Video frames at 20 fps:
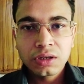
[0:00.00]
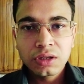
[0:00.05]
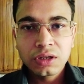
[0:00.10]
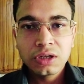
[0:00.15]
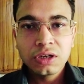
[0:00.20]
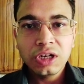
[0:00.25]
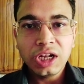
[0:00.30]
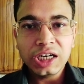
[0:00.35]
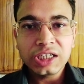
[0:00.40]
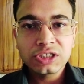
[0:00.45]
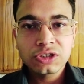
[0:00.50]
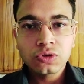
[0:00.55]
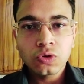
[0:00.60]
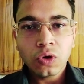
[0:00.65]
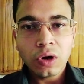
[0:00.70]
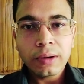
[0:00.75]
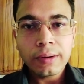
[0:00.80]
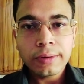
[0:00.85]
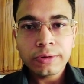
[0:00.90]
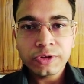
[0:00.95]
let's
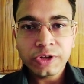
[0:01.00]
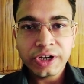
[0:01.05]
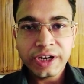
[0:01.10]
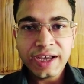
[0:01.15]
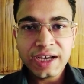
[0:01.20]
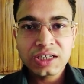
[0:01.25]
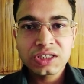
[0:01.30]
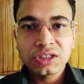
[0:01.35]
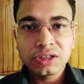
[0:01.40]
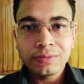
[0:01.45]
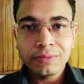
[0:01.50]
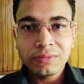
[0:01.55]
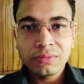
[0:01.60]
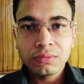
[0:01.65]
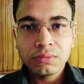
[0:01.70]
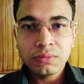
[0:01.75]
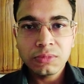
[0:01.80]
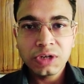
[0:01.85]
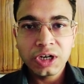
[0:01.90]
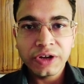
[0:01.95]
talk about the next
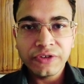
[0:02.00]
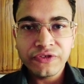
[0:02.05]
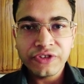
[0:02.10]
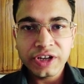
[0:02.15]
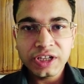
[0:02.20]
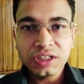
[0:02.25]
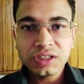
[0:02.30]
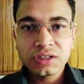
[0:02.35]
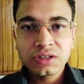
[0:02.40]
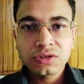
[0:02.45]
difference.